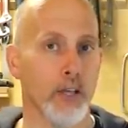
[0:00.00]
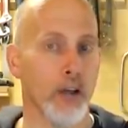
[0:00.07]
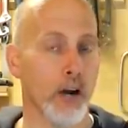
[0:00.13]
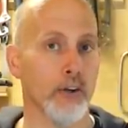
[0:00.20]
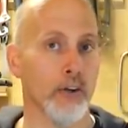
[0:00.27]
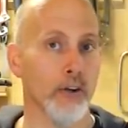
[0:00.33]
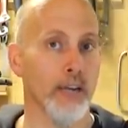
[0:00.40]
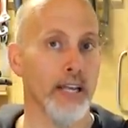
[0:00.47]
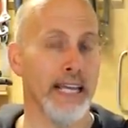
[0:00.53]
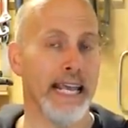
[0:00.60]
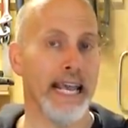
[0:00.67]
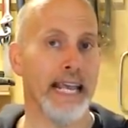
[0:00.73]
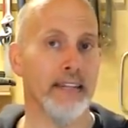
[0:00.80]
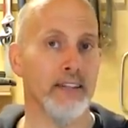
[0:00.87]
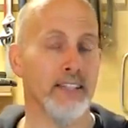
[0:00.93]
Gardener.
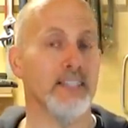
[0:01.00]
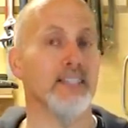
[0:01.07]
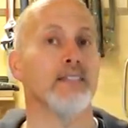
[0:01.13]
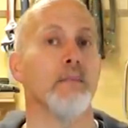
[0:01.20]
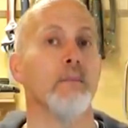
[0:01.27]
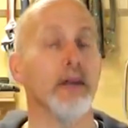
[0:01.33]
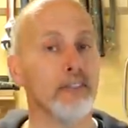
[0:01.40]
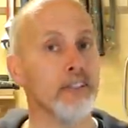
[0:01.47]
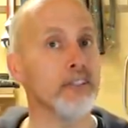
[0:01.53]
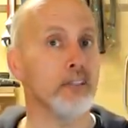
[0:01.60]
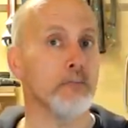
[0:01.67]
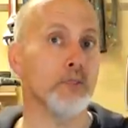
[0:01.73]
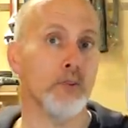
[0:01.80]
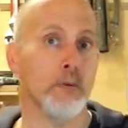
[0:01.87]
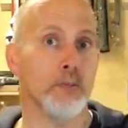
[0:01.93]
And this is a monthly
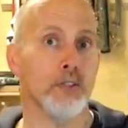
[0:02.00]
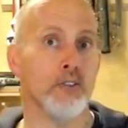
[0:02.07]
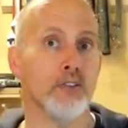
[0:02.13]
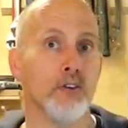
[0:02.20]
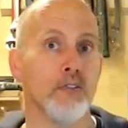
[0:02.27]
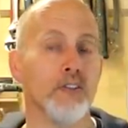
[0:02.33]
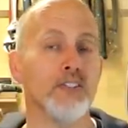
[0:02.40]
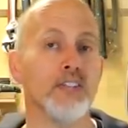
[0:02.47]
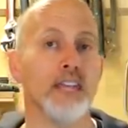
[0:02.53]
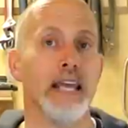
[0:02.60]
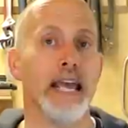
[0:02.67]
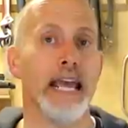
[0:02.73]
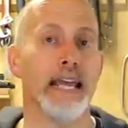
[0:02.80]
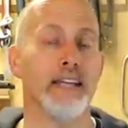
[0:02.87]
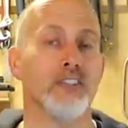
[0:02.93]
subscription service,
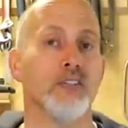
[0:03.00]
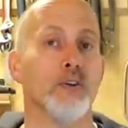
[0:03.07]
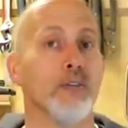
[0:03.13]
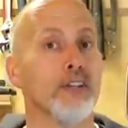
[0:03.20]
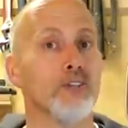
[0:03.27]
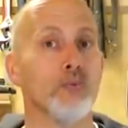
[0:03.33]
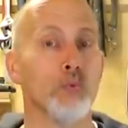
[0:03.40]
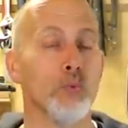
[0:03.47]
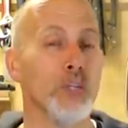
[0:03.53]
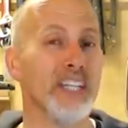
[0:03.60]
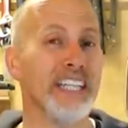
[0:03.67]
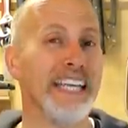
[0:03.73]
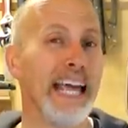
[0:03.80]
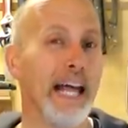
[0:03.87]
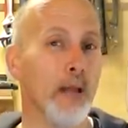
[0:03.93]
and so this
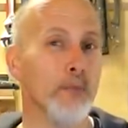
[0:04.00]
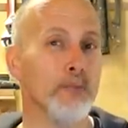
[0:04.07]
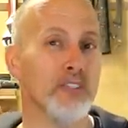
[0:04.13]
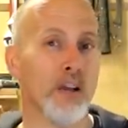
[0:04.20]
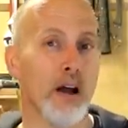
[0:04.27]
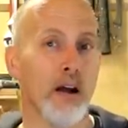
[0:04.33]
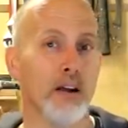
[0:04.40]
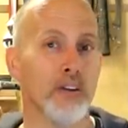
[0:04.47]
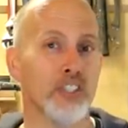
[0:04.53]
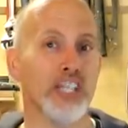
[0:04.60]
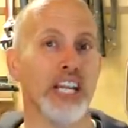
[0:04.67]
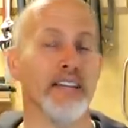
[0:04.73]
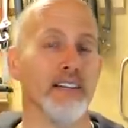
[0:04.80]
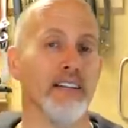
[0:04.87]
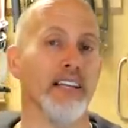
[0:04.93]
really helps our
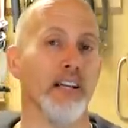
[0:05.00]
channel.